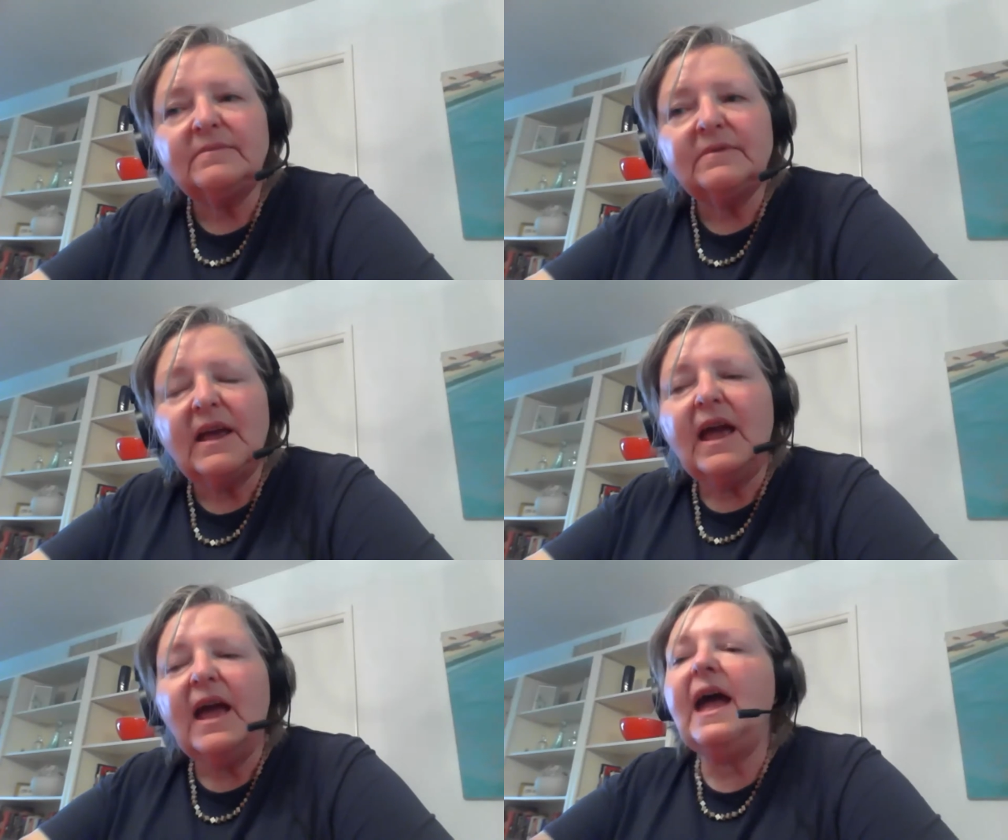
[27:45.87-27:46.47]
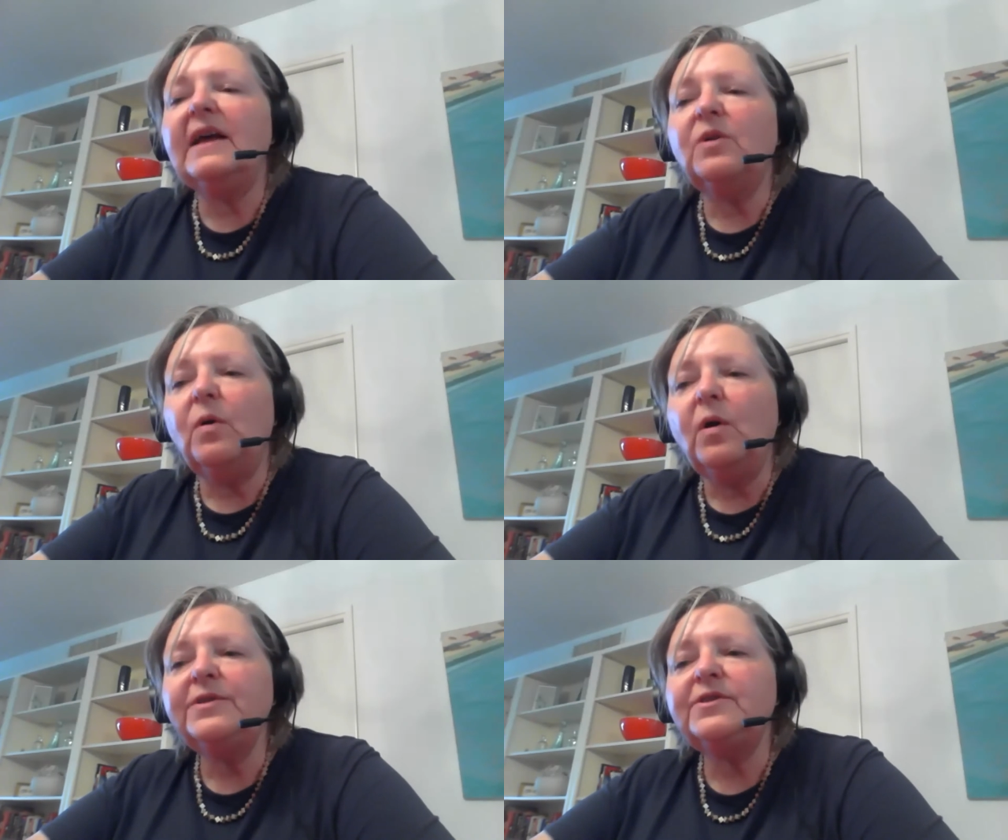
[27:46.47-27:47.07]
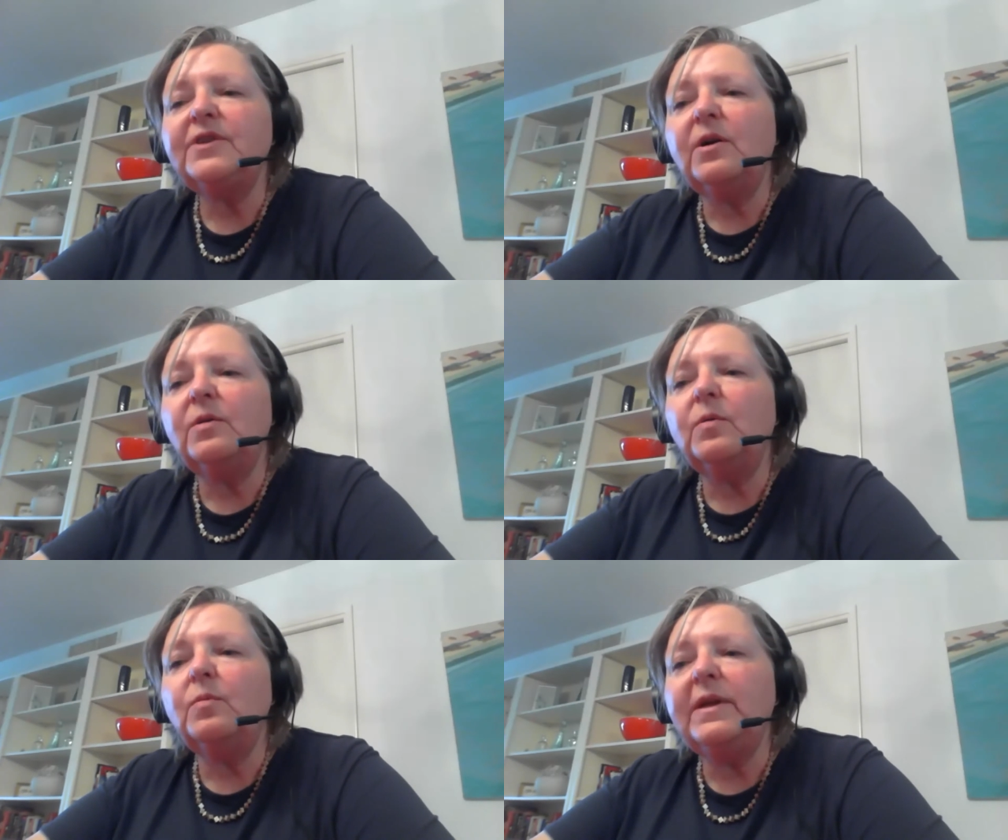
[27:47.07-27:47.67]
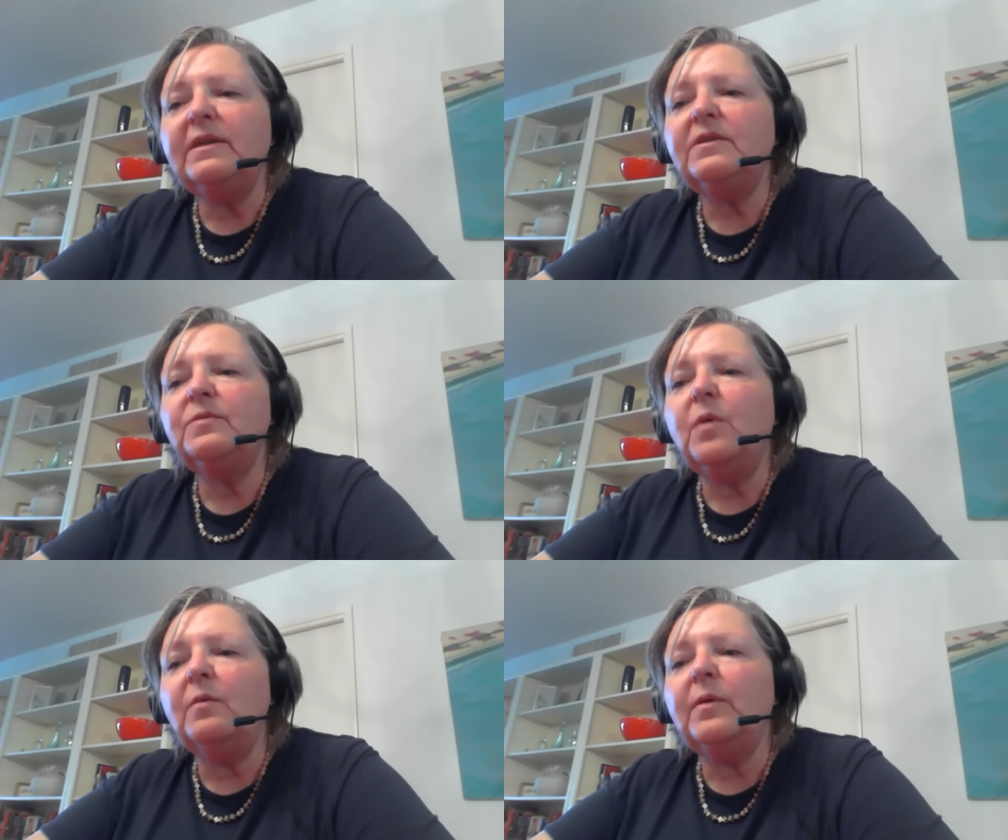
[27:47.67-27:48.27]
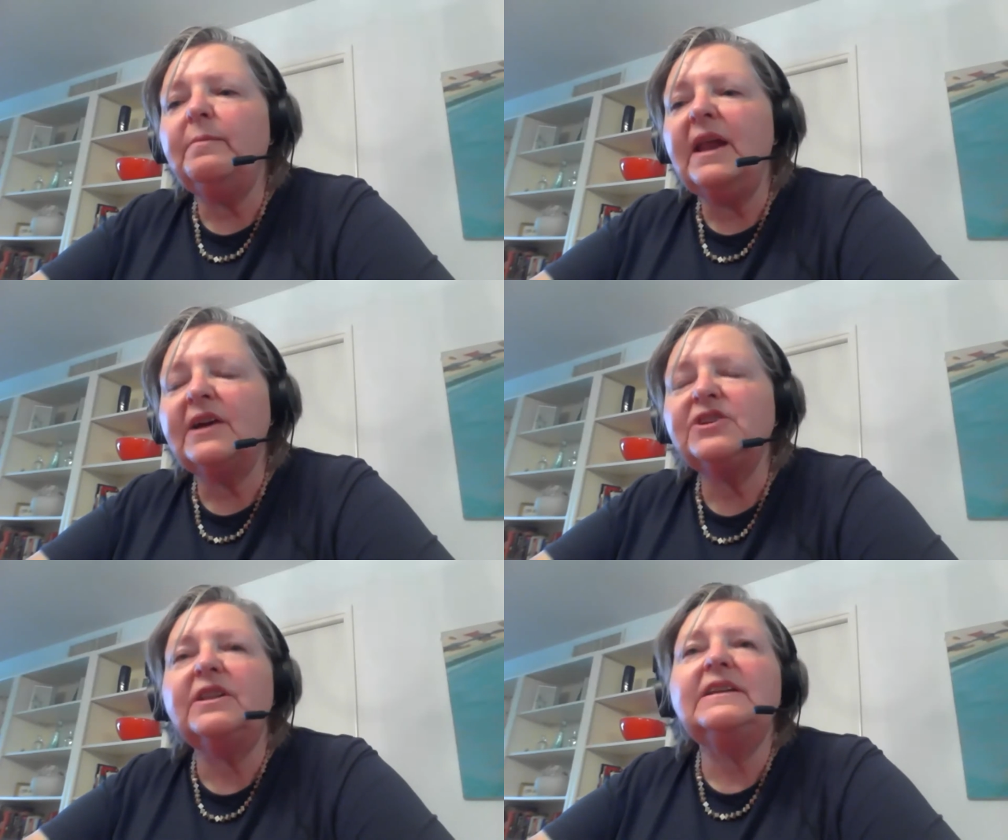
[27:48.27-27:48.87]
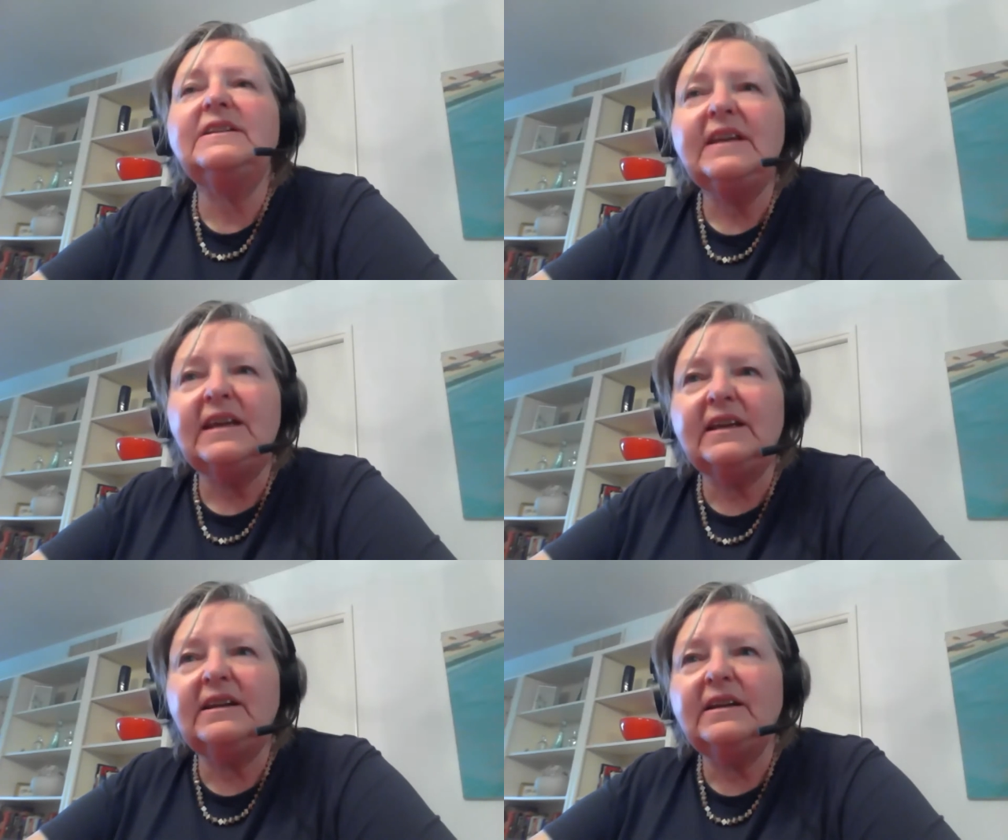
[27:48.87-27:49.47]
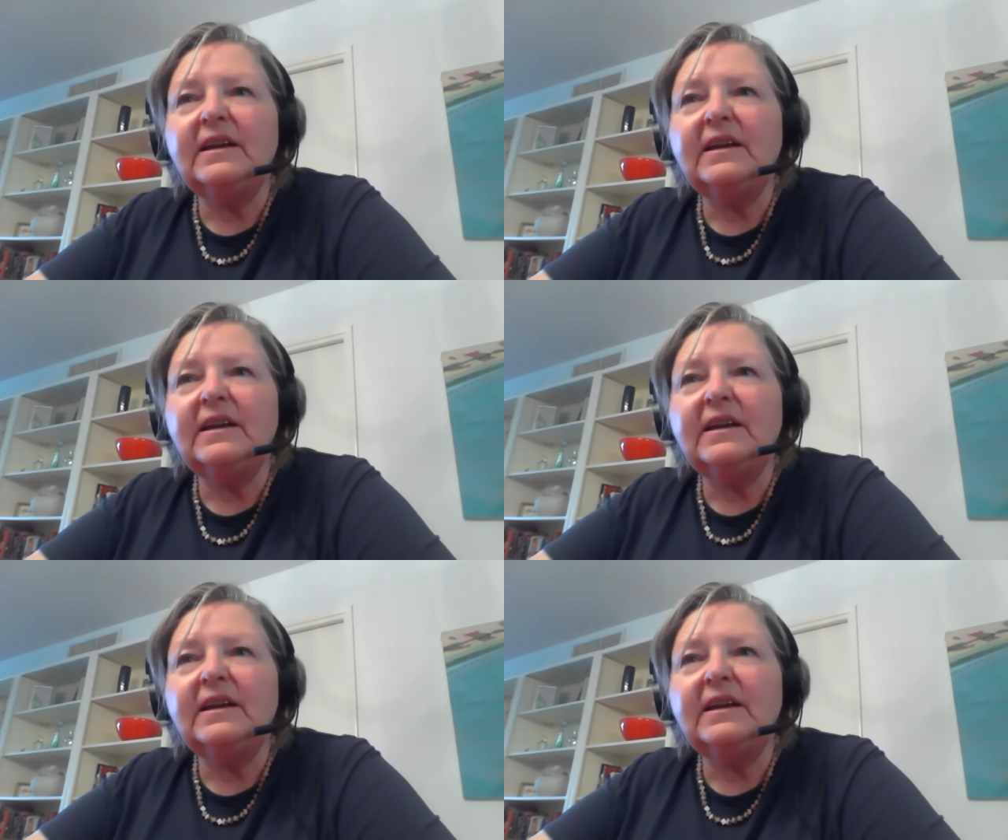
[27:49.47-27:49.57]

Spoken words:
and also with what women actually did.